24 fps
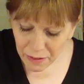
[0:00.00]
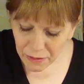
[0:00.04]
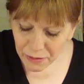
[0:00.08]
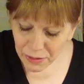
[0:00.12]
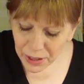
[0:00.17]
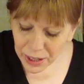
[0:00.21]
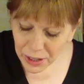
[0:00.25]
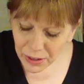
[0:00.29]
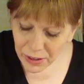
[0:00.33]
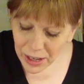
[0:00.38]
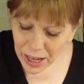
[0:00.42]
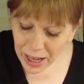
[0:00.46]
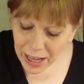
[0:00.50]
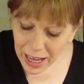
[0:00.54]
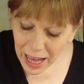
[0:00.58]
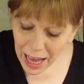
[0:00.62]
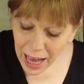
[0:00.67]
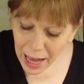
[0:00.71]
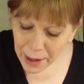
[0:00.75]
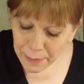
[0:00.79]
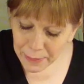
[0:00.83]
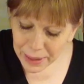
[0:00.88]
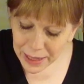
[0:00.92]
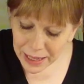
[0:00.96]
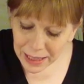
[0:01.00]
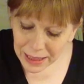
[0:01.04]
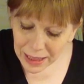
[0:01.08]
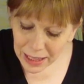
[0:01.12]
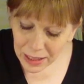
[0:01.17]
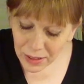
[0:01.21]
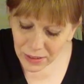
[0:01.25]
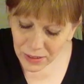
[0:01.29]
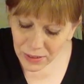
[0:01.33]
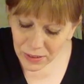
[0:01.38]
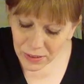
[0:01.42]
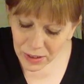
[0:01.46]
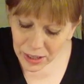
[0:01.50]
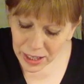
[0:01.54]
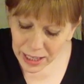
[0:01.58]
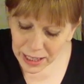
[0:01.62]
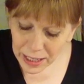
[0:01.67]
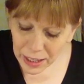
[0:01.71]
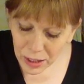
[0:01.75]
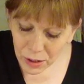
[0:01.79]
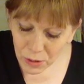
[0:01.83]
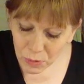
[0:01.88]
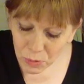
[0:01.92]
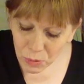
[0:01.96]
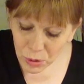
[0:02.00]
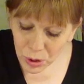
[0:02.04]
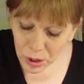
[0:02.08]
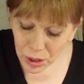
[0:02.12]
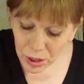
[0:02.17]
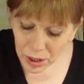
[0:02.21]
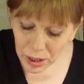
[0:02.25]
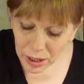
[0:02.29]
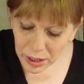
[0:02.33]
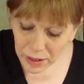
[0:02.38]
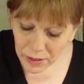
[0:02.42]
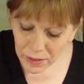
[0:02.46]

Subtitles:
Figure out how many letters are in your word.